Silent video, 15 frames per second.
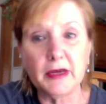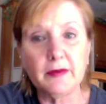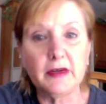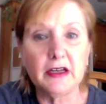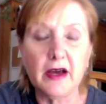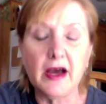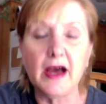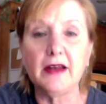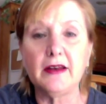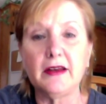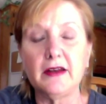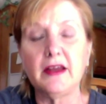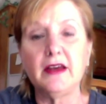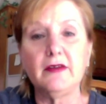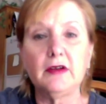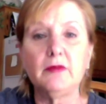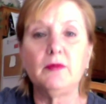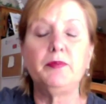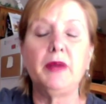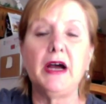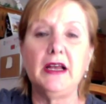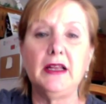I wasn't
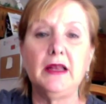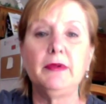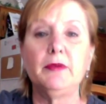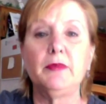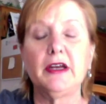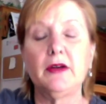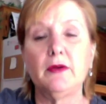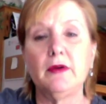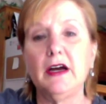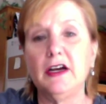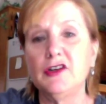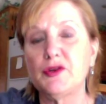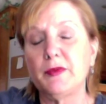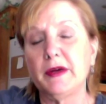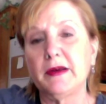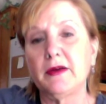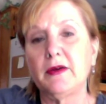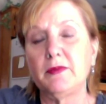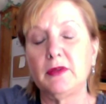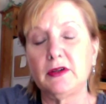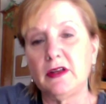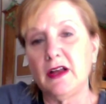having to stockpile things
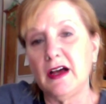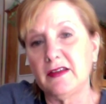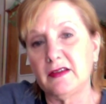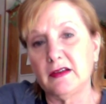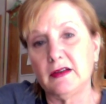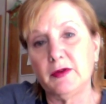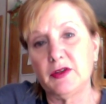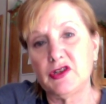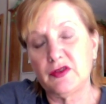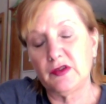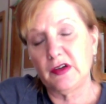and buy things